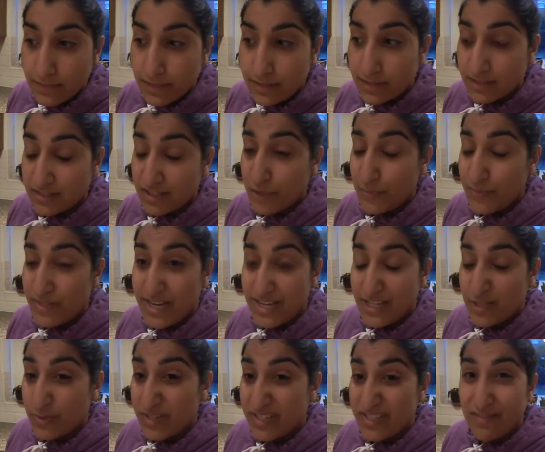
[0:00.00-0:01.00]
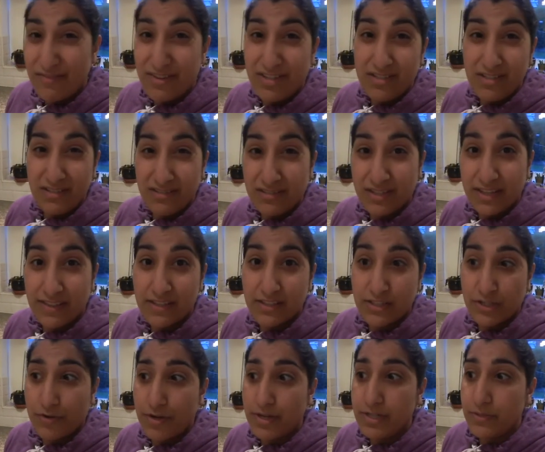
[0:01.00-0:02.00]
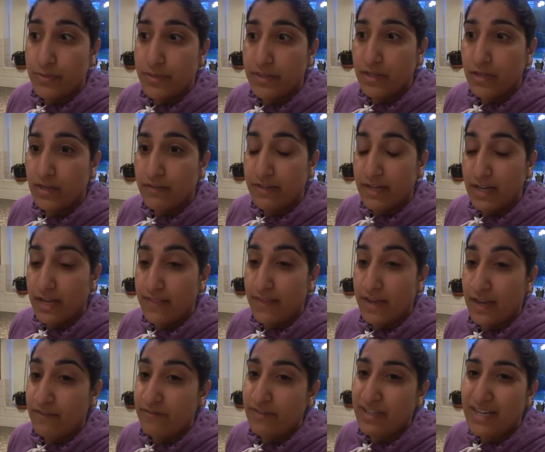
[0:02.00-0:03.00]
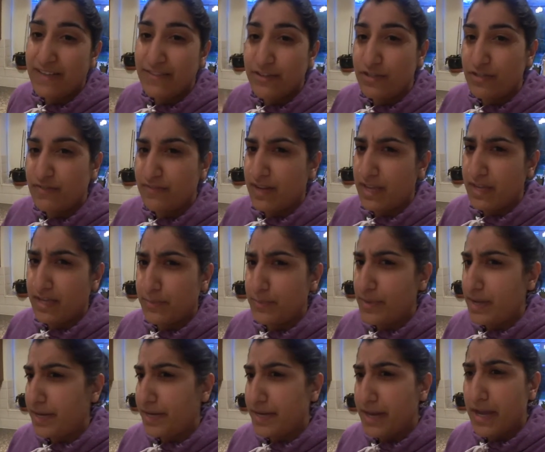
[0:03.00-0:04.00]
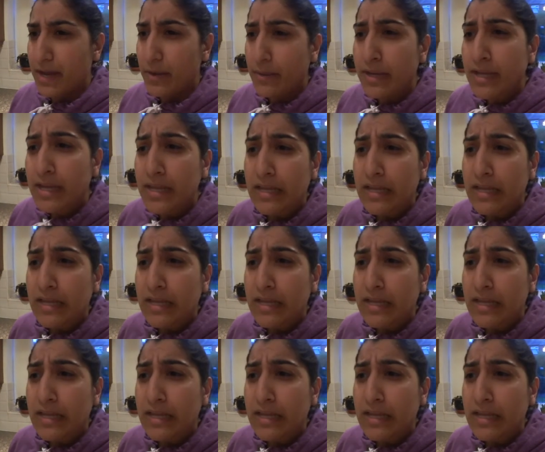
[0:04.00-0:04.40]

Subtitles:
That's going to be day 27 done. Like, that's crazy when you think of it like that. I feel like they're just flying by now.